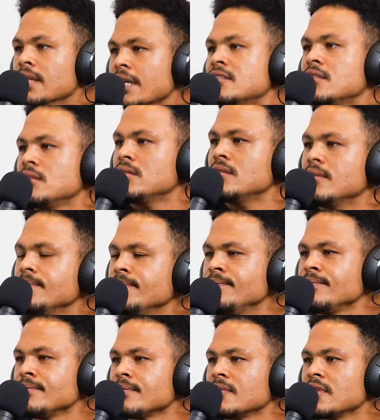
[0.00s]
Yes. Hmm?
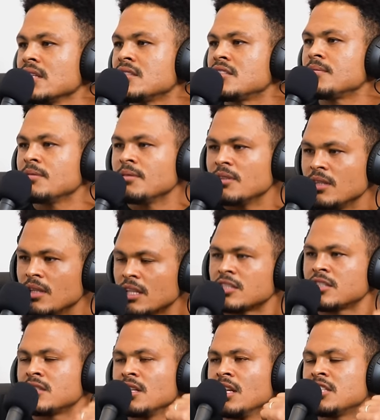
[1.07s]
Hey!
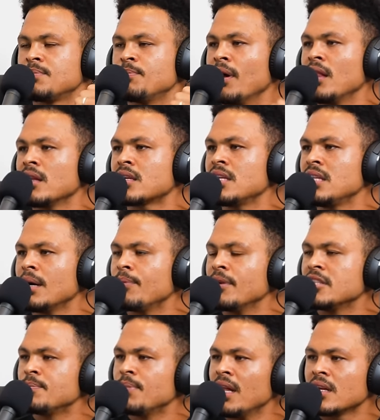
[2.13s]
Let's, let's bulk it up.
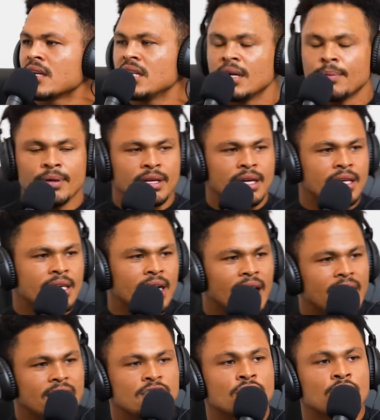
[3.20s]
Let's bulk it up. Let's hey, go.
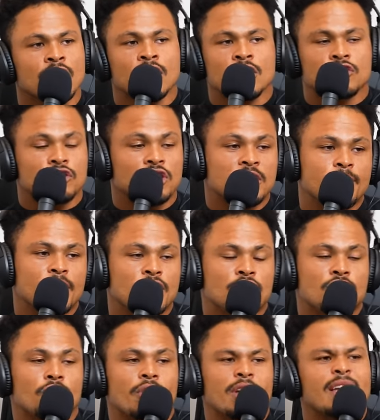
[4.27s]
guys. So just make
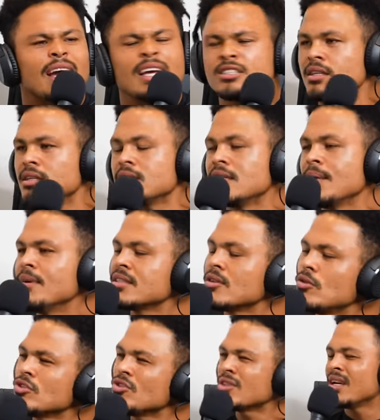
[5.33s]
sure, hey, guys, they must also